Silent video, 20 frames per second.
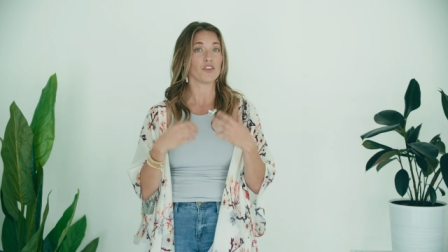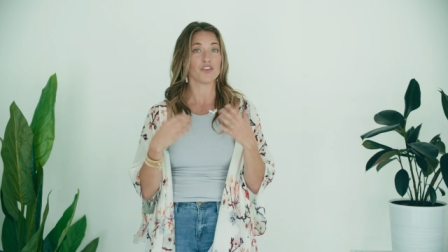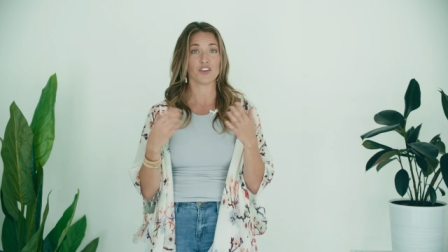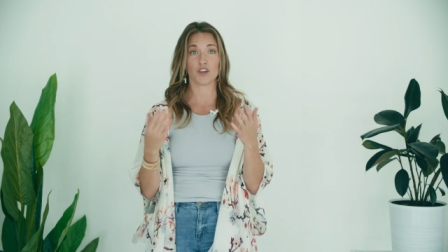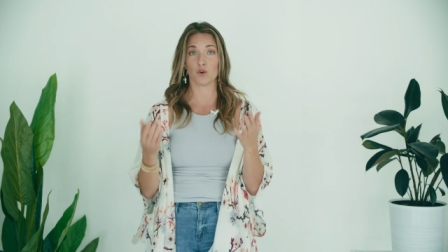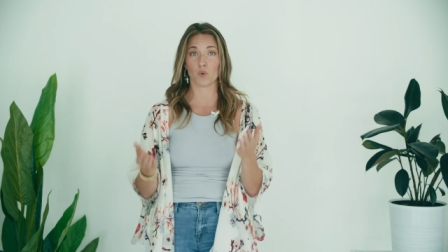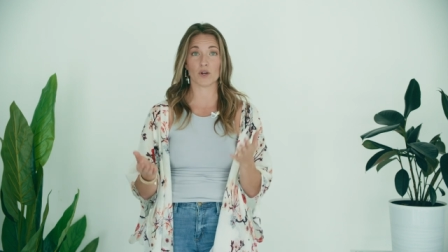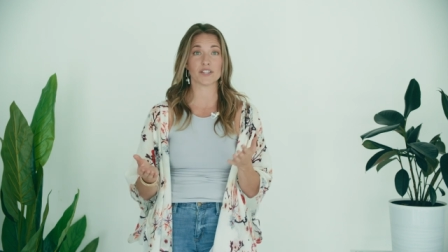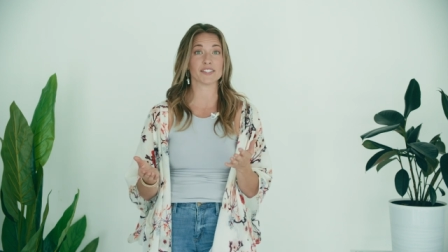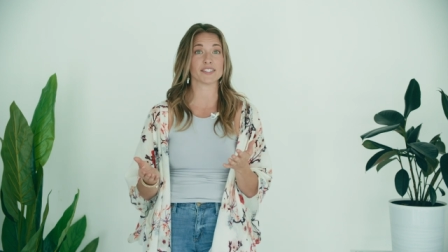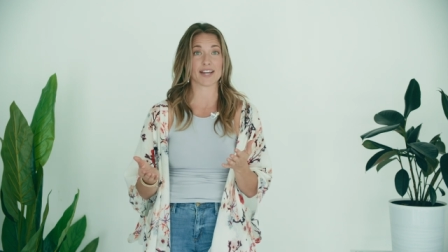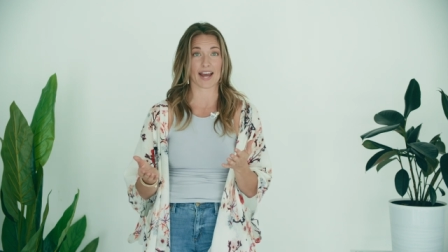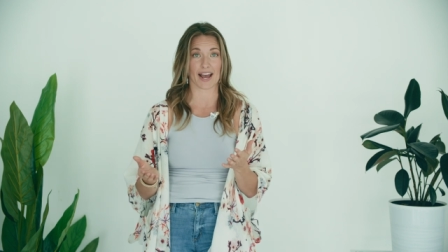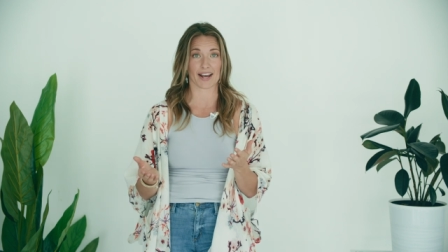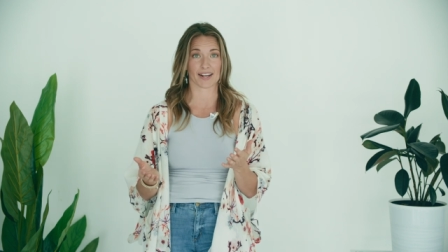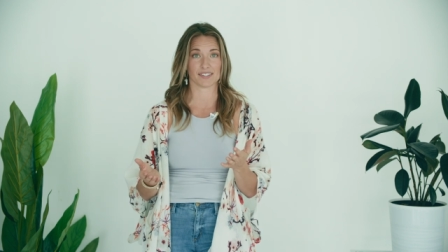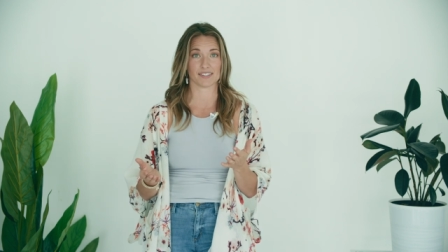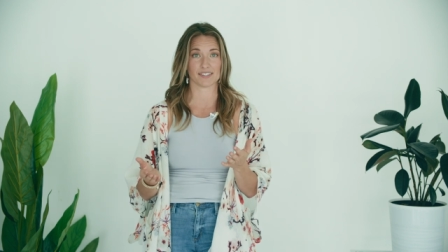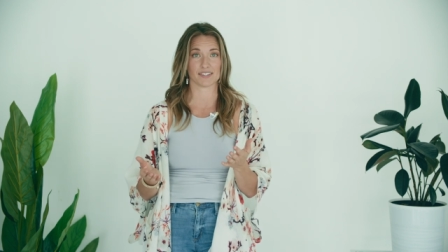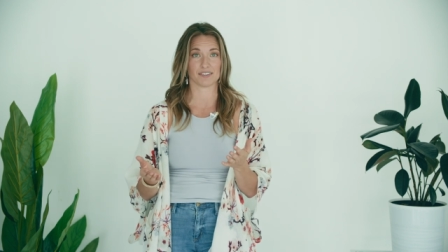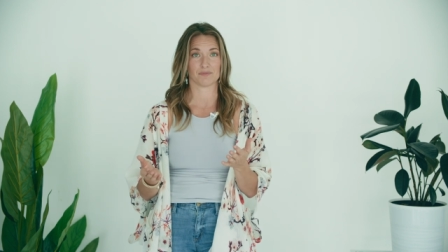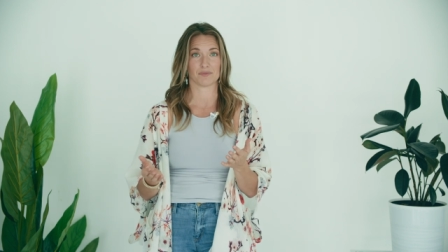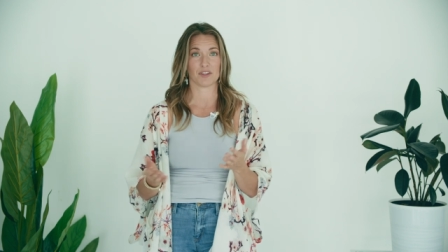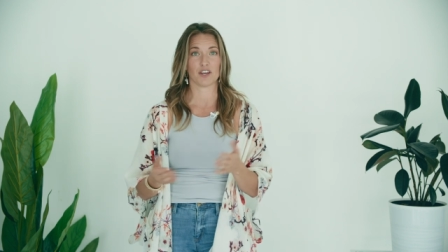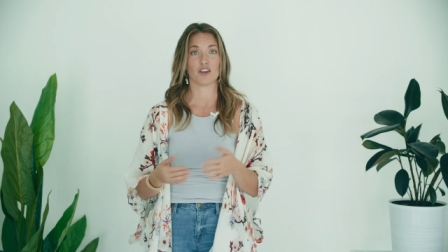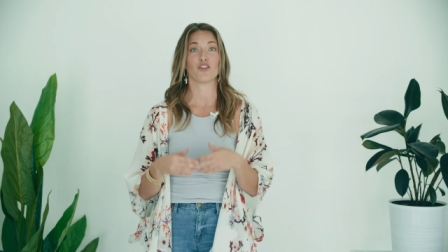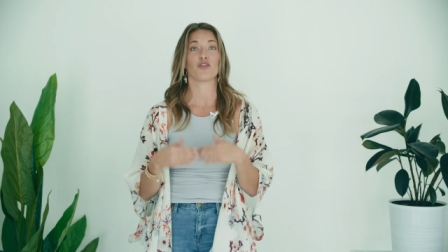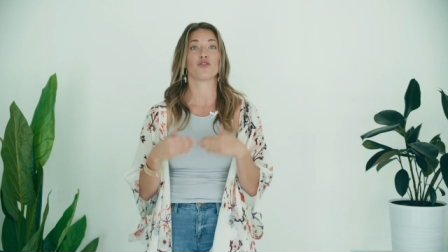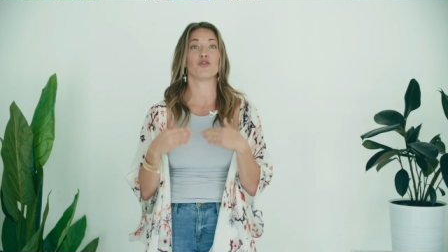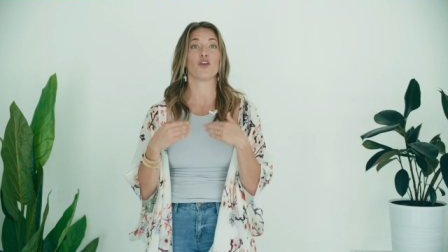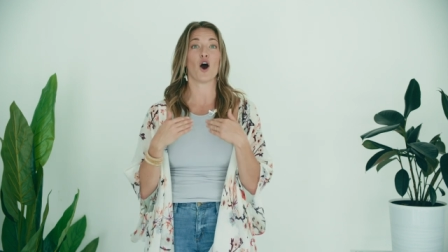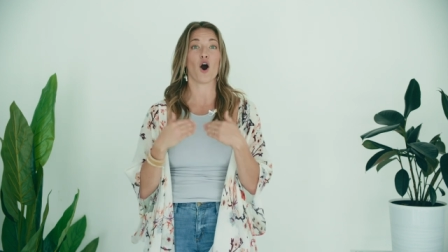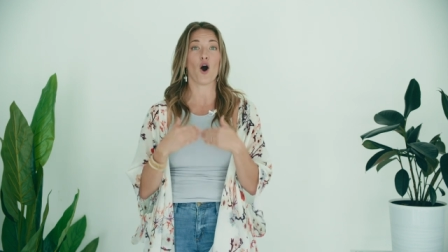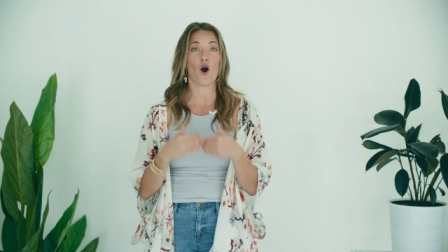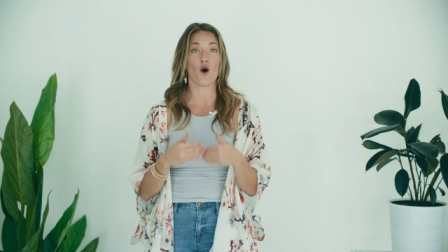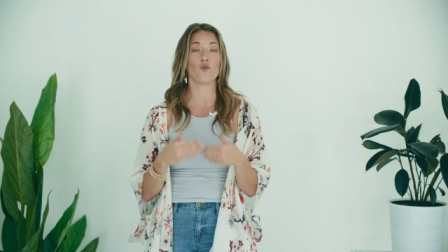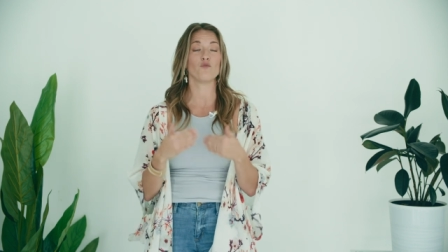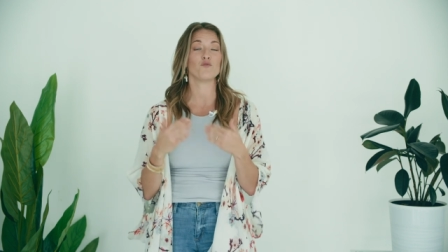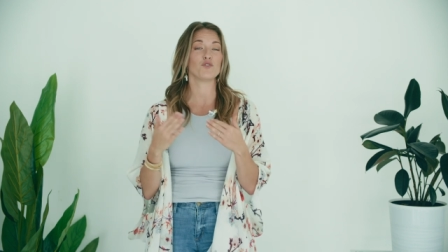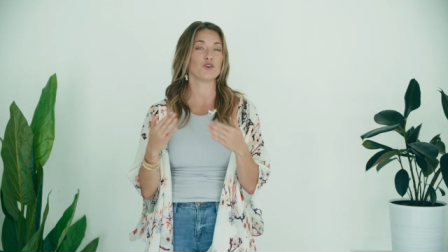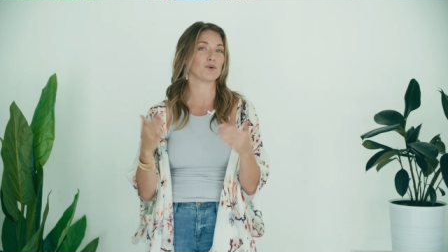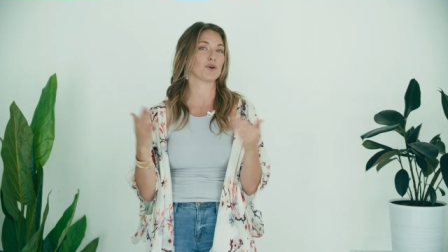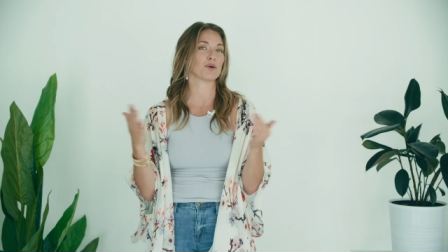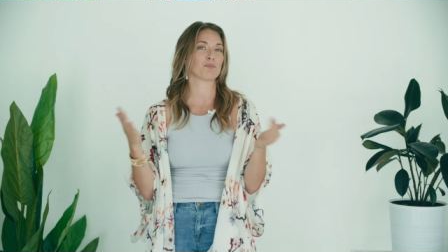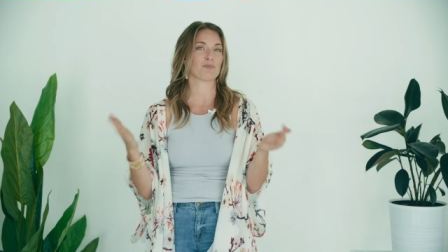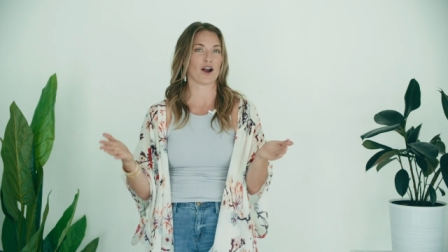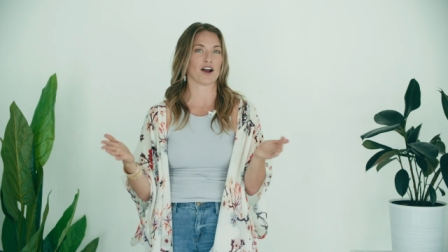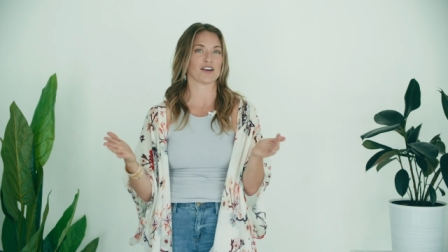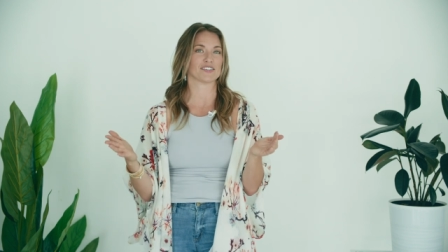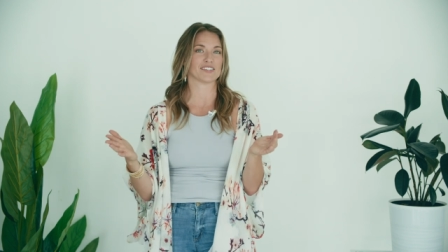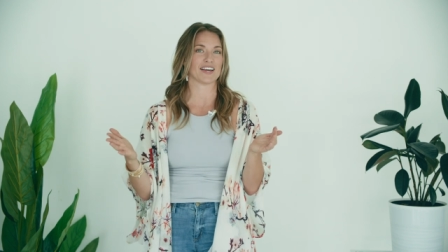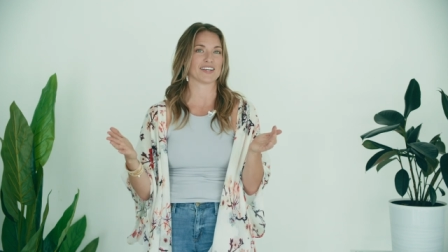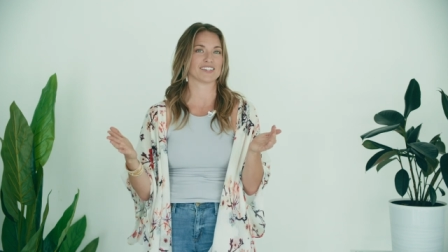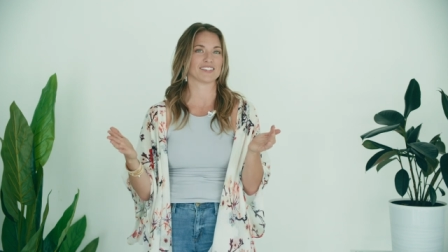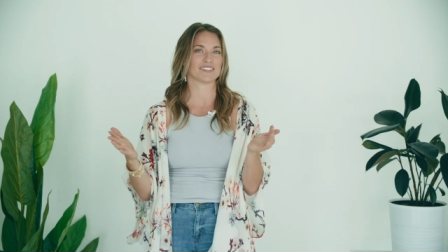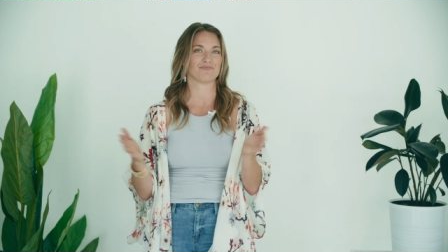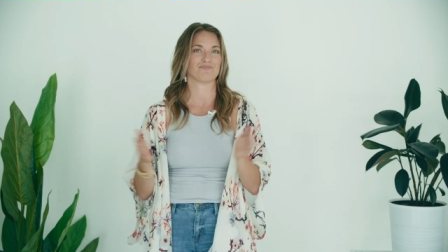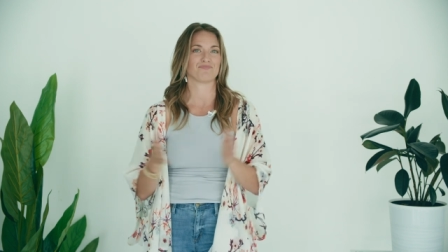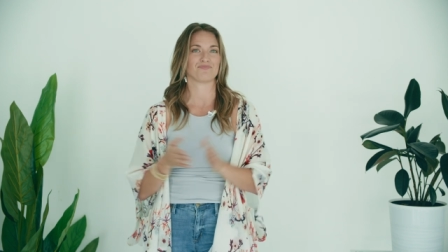then what's next? The home viewing process.